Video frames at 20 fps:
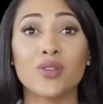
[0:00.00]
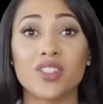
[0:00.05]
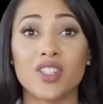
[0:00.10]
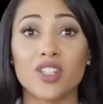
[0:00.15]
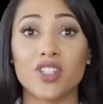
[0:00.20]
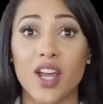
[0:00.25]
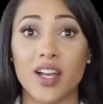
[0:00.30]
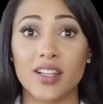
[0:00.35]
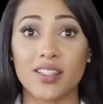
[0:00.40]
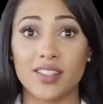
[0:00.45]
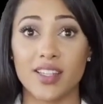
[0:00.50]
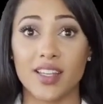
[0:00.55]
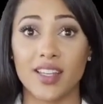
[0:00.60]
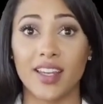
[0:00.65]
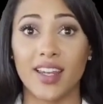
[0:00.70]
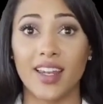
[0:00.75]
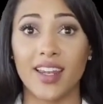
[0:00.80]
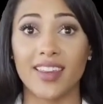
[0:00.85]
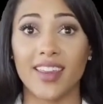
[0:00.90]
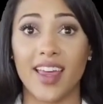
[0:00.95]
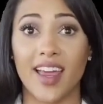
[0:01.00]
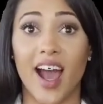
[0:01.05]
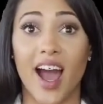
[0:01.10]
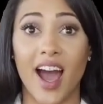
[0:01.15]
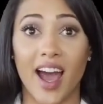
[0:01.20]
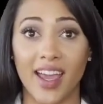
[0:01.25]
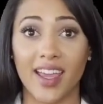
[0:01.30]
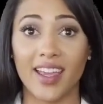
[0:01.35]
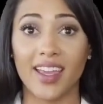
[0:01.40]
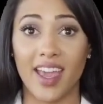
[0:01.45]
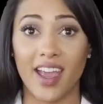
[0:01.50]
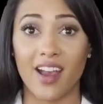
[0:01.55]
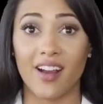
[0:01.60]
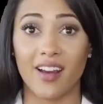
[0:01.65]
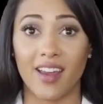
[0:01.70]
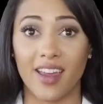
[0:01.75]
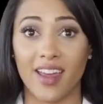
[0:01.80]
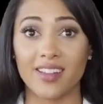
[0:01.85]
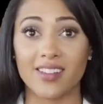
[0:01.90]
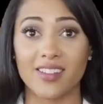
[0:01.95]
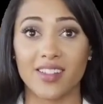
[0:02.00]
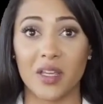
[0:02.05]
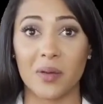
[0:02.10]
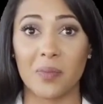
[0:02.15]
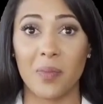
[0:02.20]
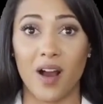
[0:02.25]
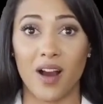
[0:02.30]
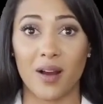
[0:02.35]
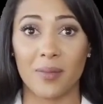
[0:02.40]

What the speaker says: Caucasians have pink nipples, Southeast